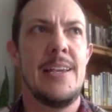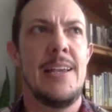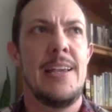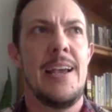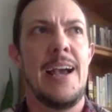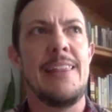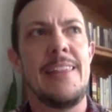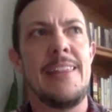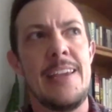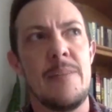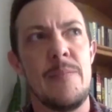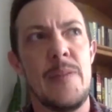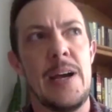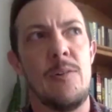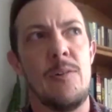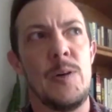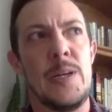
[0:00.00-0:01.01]
I think
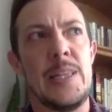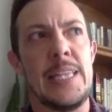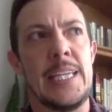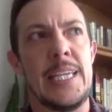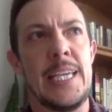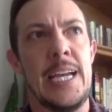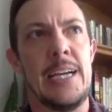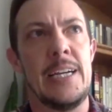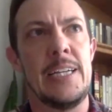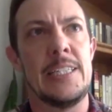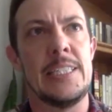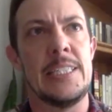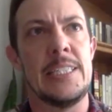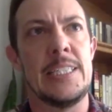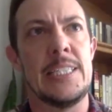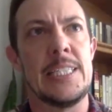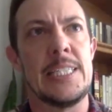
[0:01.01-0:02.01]
about what the
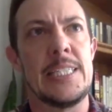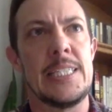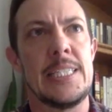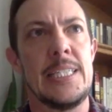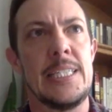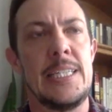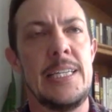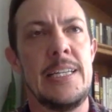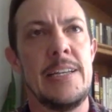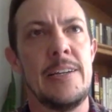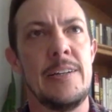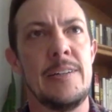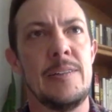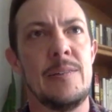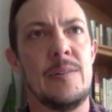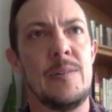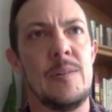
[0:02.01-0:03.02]
characters, you
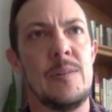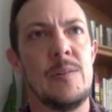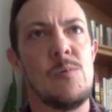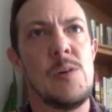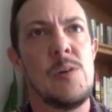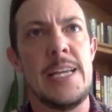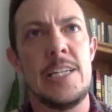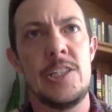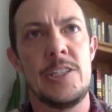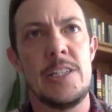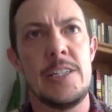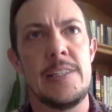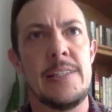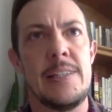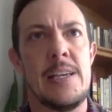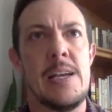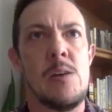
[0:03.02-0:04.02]
know, what interests
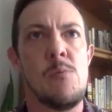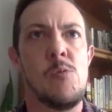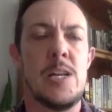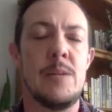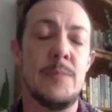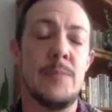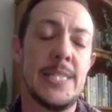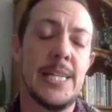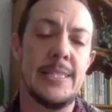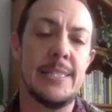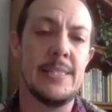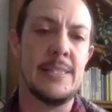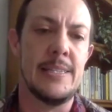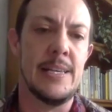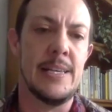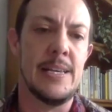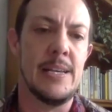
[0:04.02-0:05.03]
them, what obsesses
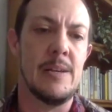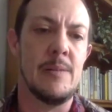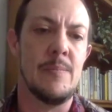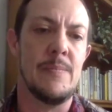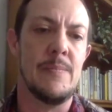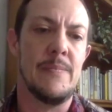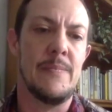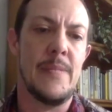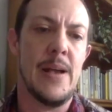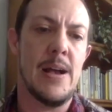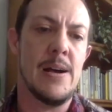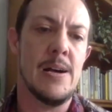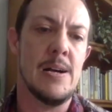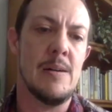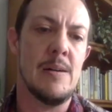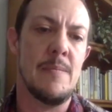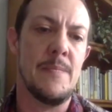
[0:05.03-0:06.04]
them,
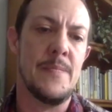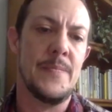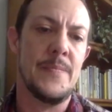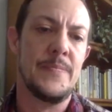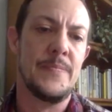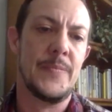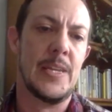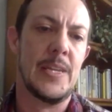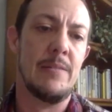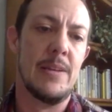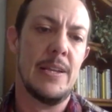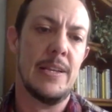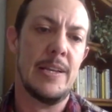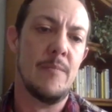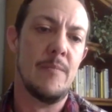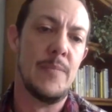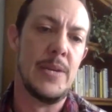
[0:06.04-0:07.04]
can
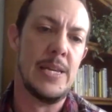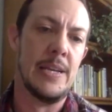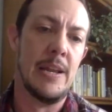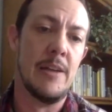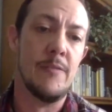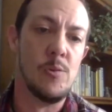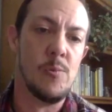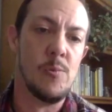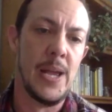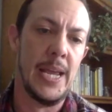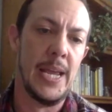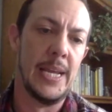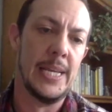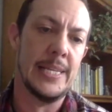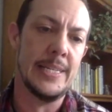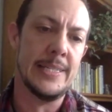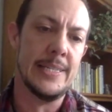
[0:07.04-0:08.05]
be kind of a way
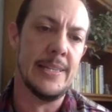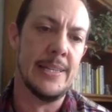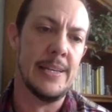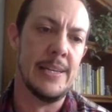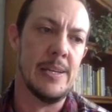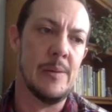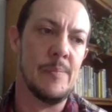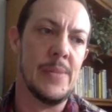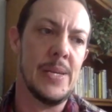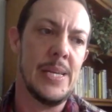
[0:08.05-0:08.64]
into them.